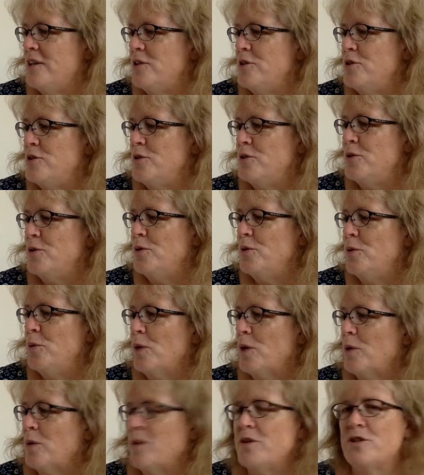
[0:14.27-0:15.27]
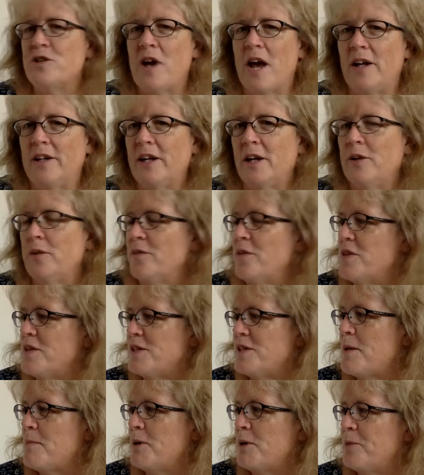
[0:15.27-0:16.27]
to work with your child on over the
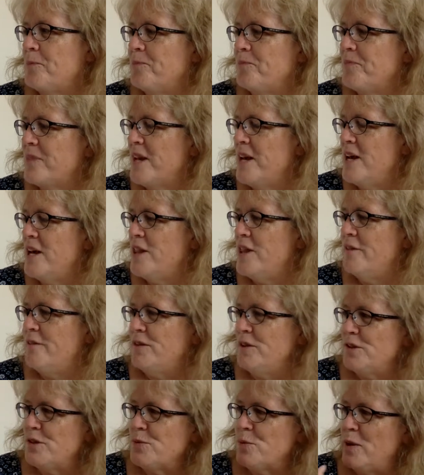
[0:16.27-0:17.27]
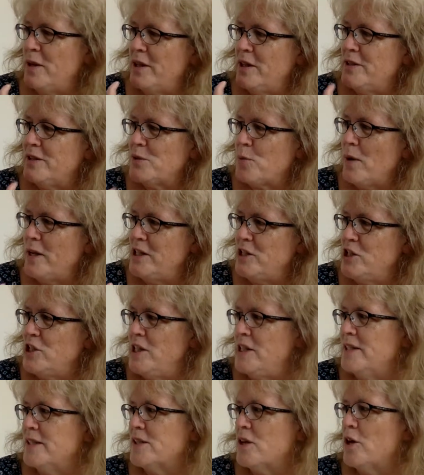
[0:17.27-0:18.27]
summer. The first one, this white
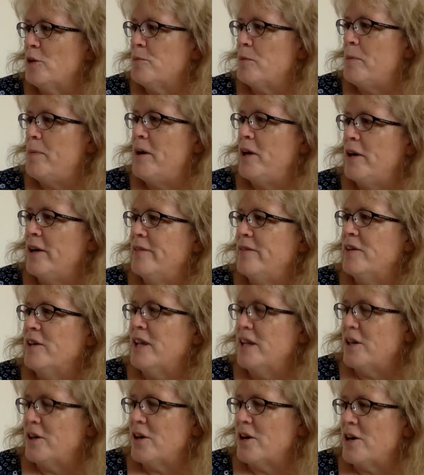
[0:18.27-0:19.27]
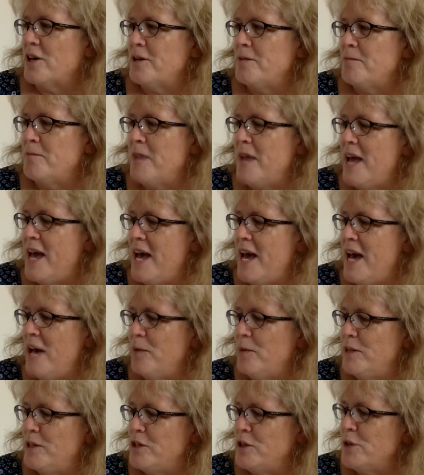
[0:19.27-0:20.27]
sheet, is called Preparing for Kindergarten,
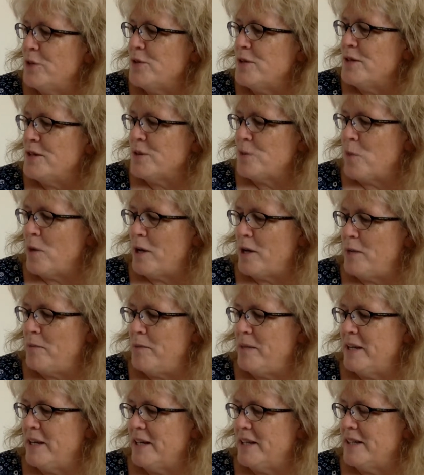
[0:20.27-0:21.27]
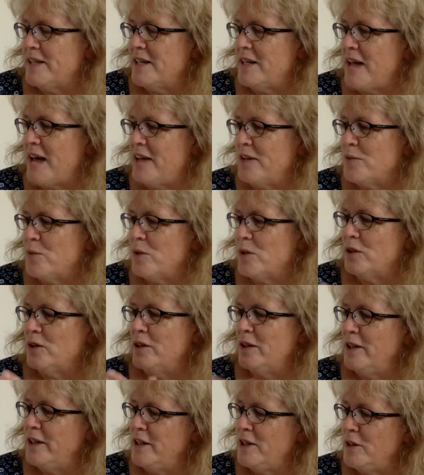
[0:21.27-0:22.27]
and we chose this one because it has real
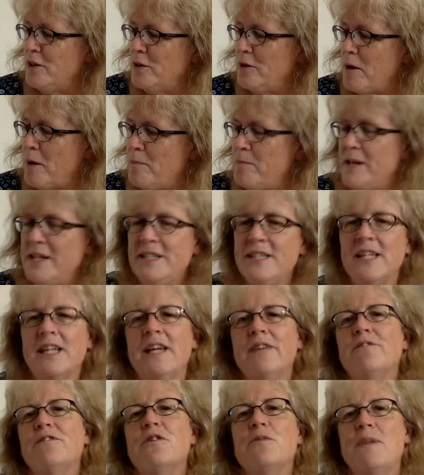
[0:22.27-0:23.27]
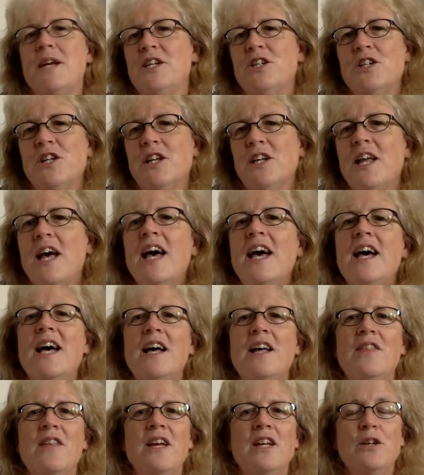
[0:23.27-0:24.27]
clear, basic information
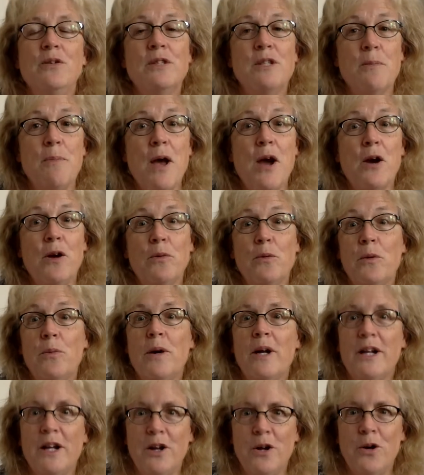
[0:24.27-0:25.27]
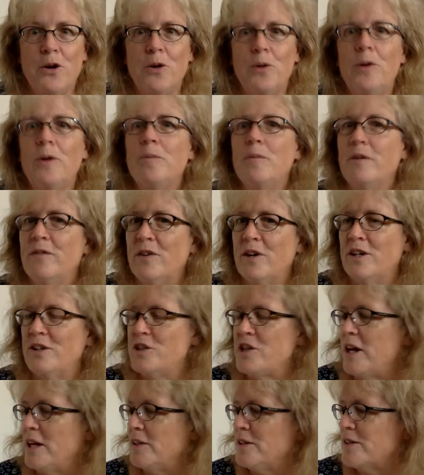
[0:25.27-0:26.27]
that you as a parent would want to know before your
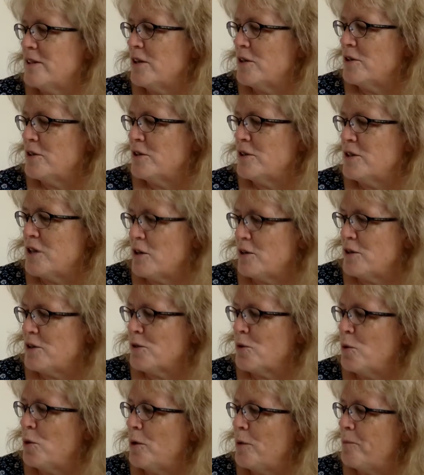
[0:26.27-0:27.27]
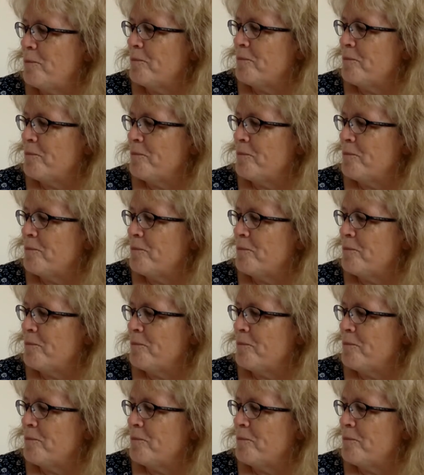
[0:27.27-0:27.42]
child starts school.